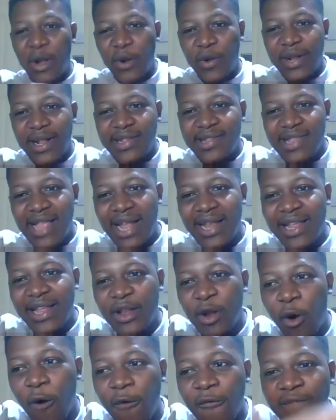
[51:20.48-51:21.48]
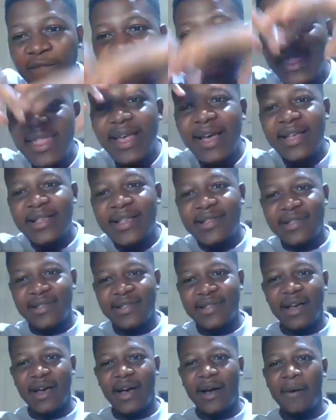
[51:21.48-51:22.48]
understanding of this